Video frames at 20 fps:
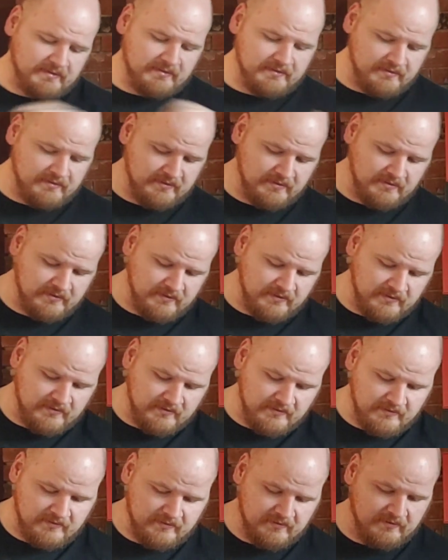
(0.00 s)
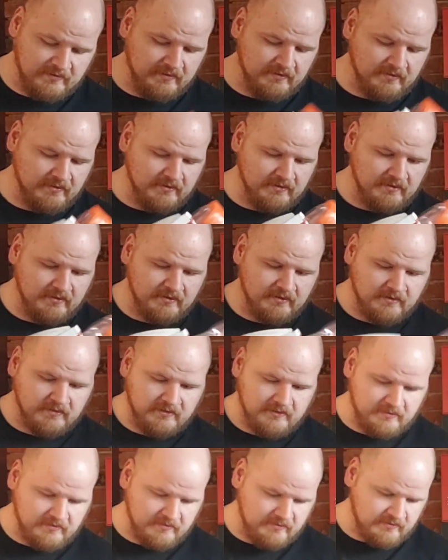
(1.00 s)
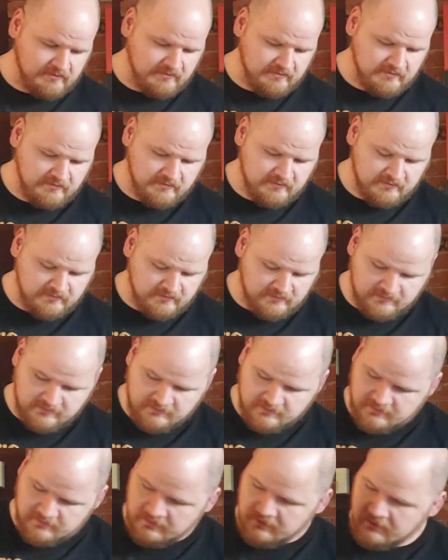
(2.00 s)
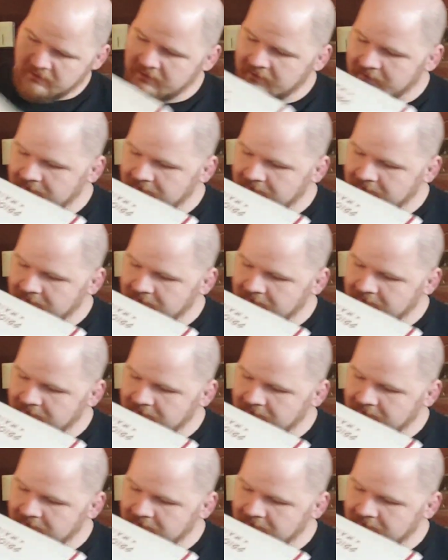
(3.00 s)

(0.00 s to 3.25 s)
(not speaking)